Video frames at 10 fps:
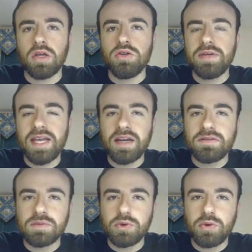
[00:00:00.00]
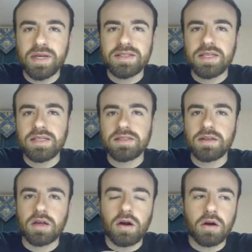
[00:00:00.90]
You can have some quick deaths on
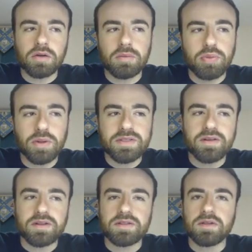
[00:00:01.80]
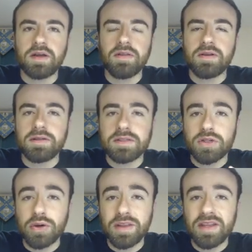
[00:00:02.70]
the cardinal points at the
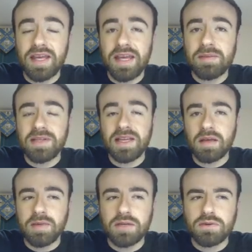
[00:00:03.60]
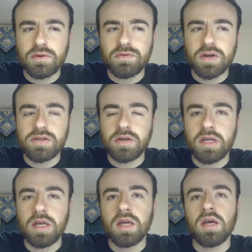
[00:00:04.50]
start of the game, and that can be sort of
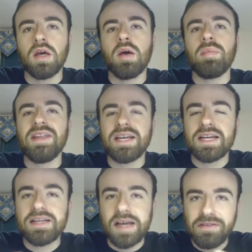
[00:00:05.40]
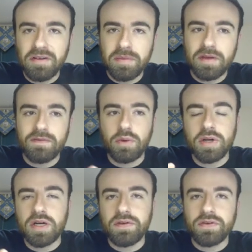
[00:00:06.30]
frustrating, but that can definitely be
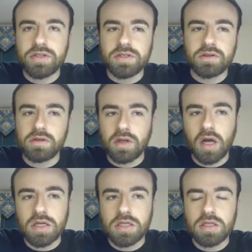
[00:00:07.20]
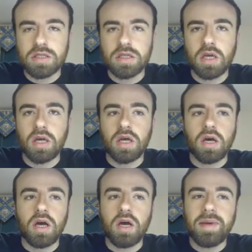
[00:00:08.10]
avoided if you're just a little cautious.
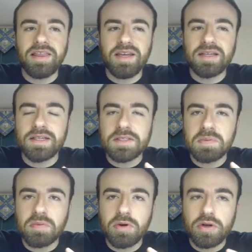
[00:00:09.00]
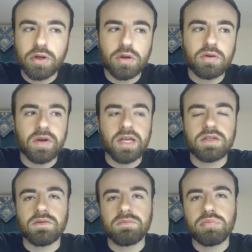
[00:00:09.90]
Um, I think it does promote a good range
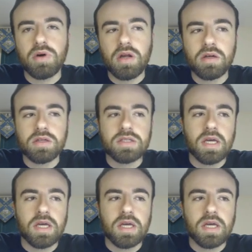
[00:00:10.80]
of brawlers.